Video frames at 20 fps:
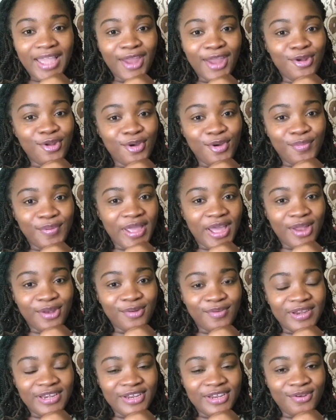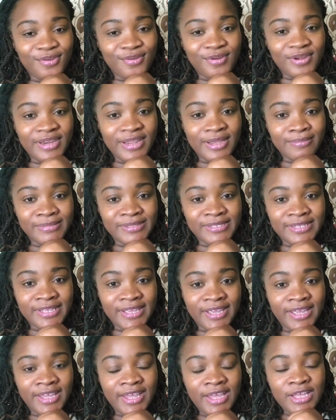I know we already do them
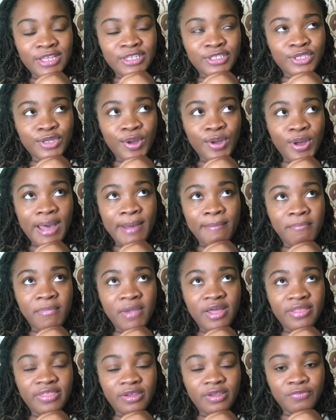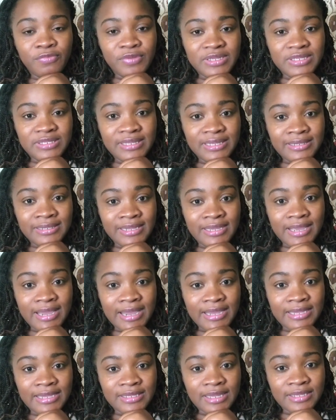say. So a mother recently,
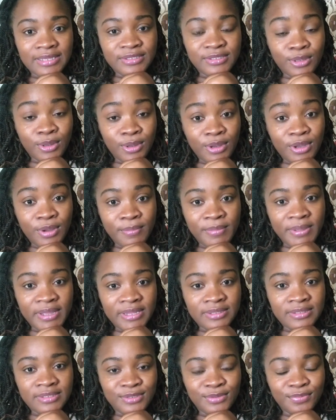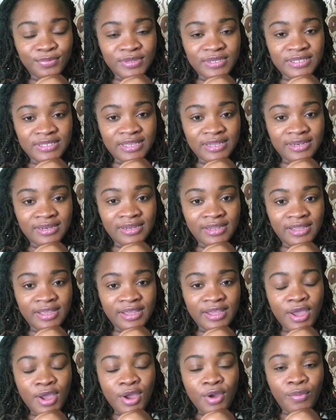I saw a comment
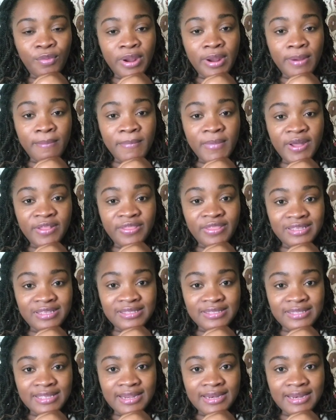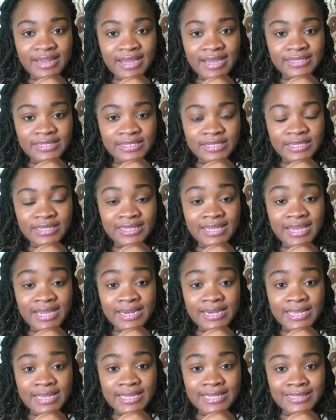recently where a mother said that
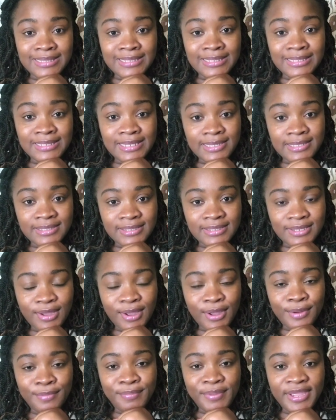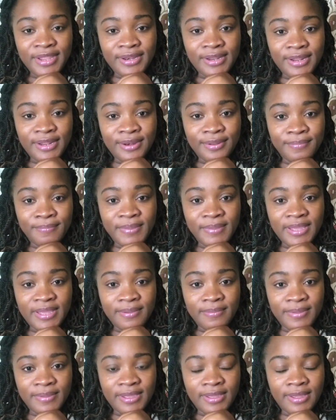daddy insists on bathing the
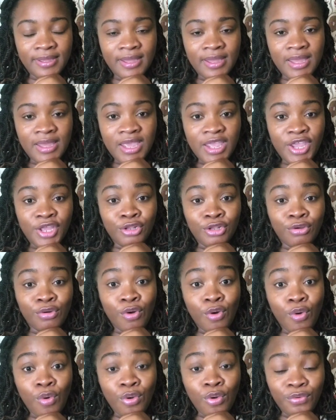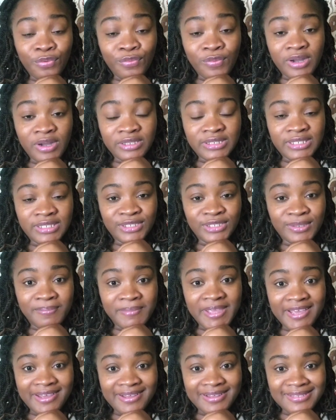baby in cold water,
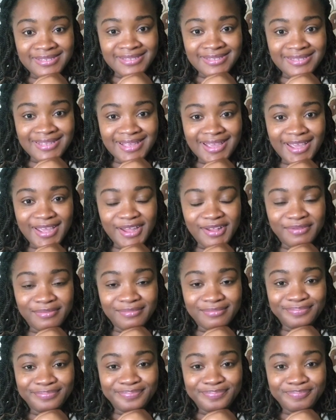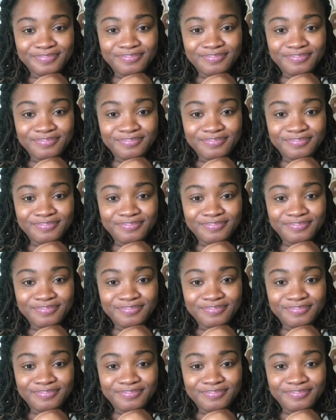Jamaican style.